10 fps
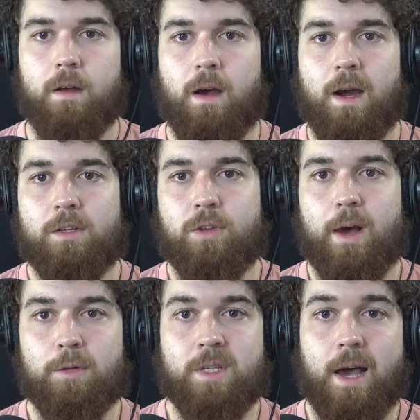All right, so that
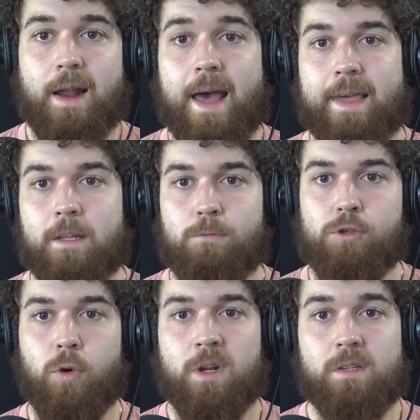was Todd Atkins who
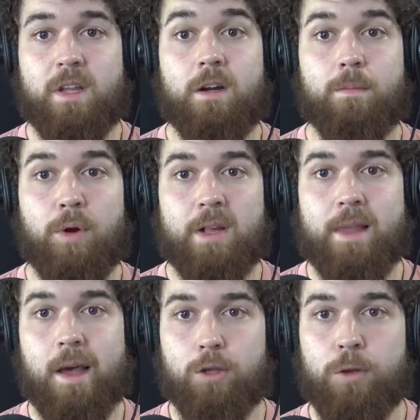joined us there to break
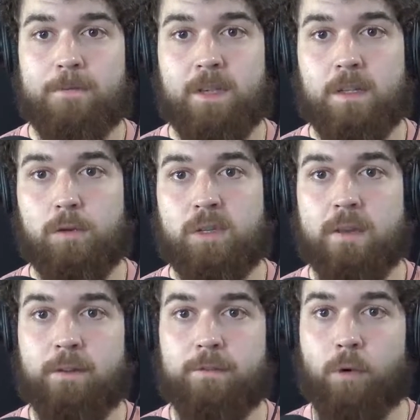down UFC
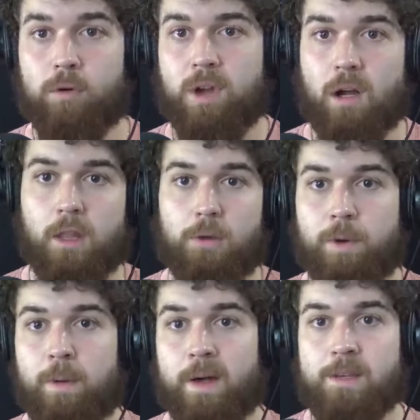274, talk a little
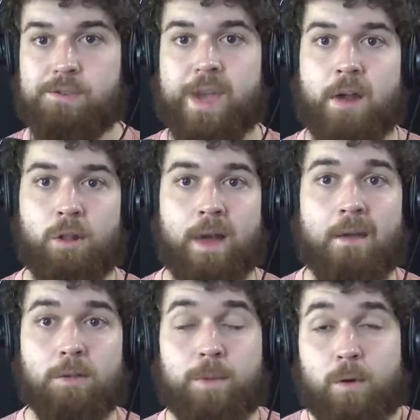bit about his channel. A guy
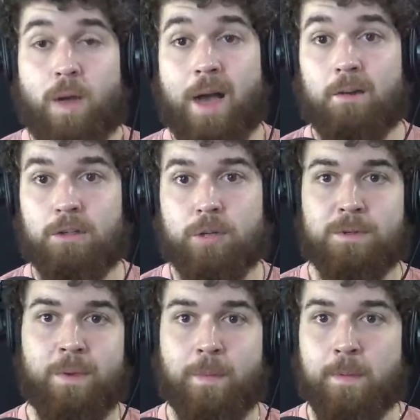who's been around in
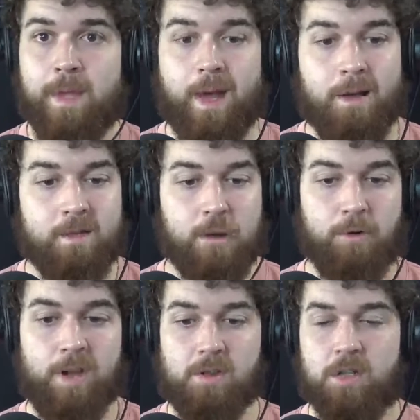terms of MMA content
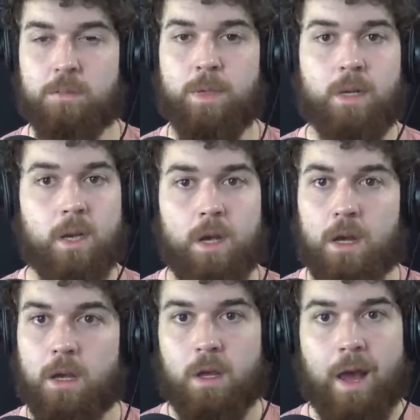creation. He's been
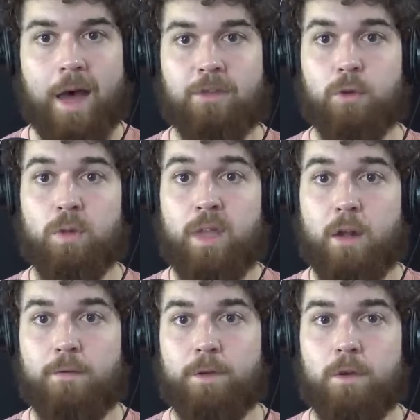out there with the
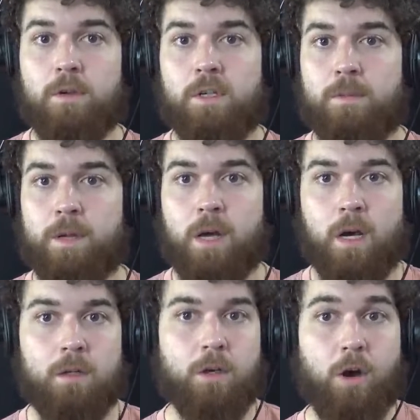interviews. He's been
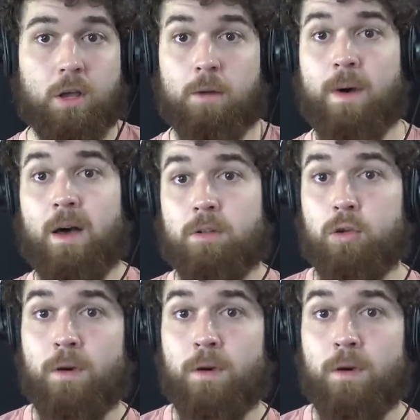talking about